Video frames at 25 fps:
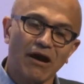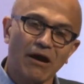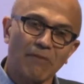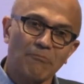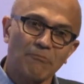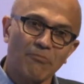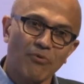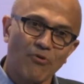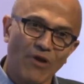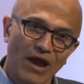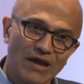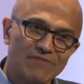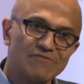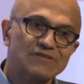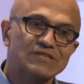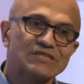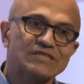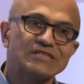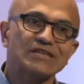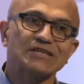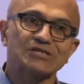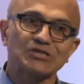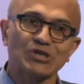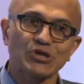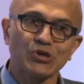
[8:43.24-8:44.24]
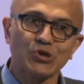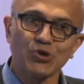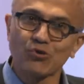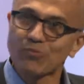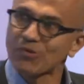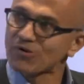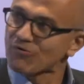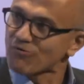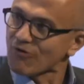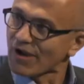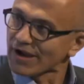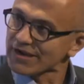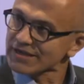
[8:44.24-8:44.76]
privacy as a
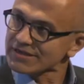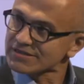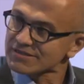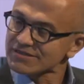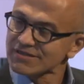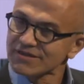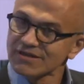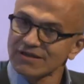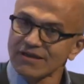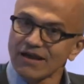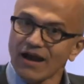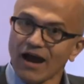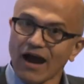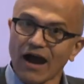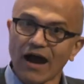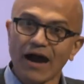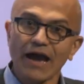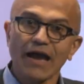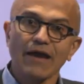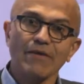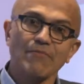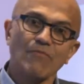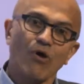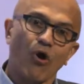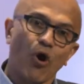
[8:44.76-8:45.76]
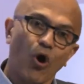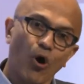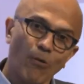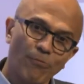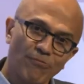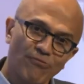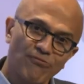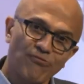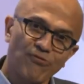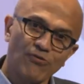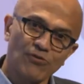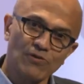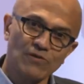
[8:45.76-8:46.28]
human right. I am
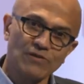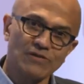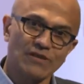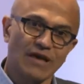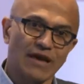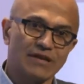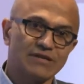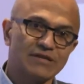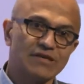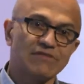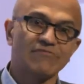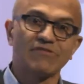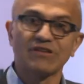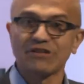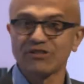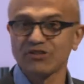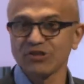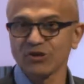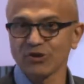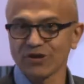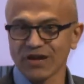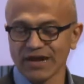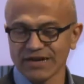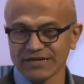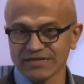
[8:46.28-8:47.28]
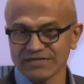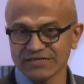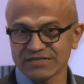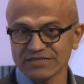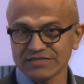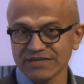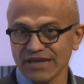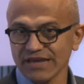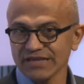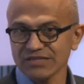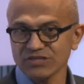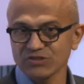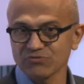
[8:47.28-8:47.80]
hopeful that even in the United
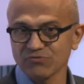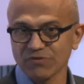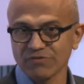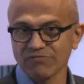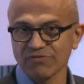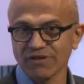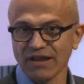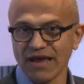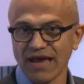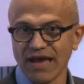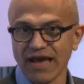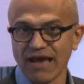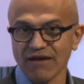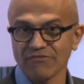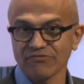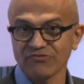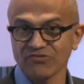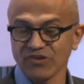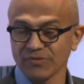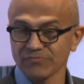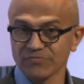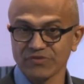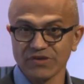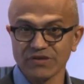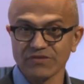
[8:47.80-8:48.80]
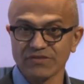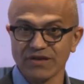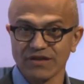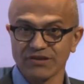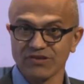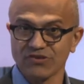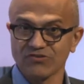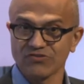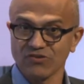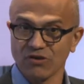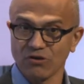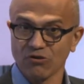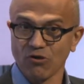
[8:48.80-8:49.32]
States, we will have something that
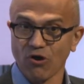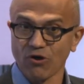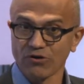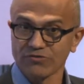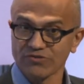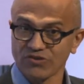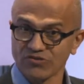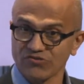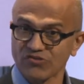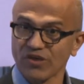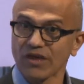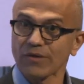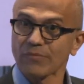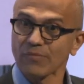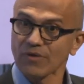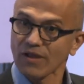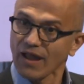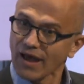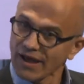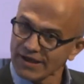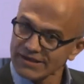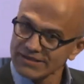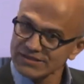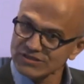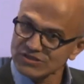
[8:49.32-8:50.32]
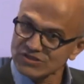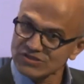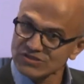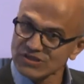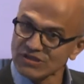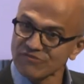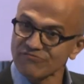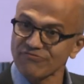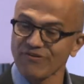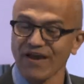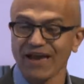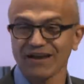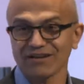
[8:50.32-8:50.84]
is along the same lines.
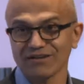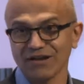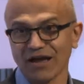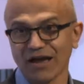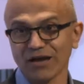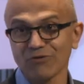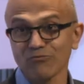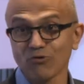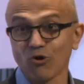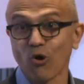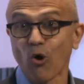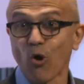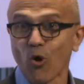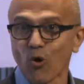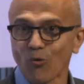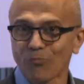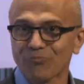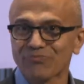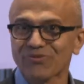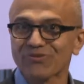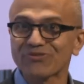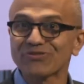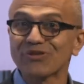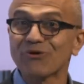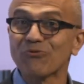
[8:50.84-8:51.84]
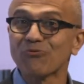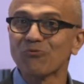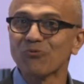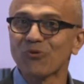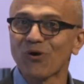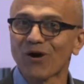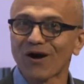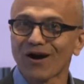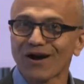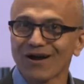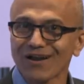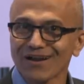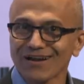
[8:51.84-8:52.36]
In fact, I would hope that the
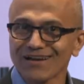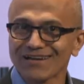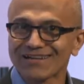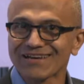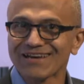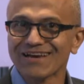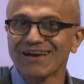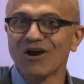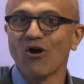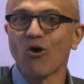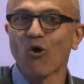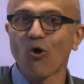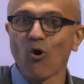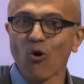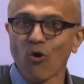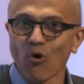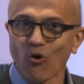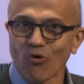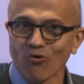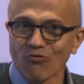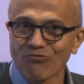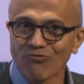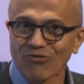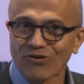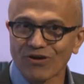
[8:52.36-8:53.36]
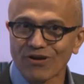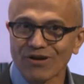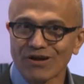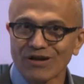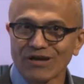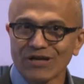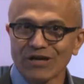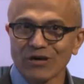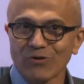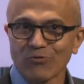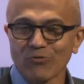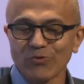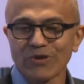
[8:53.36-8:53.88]
world over,
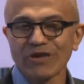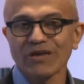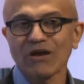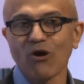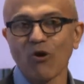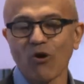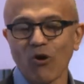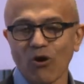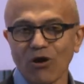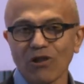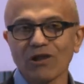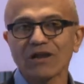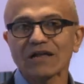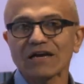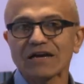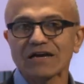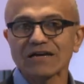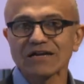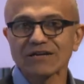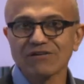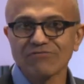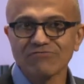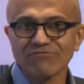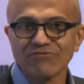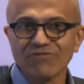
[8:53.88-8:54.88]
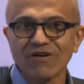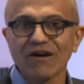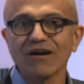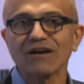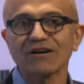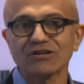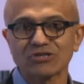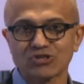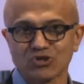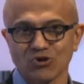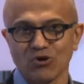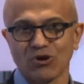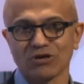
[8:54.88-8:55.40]
we all
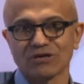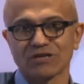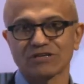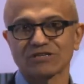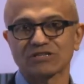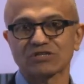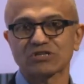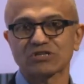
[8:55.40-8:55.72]
converge on a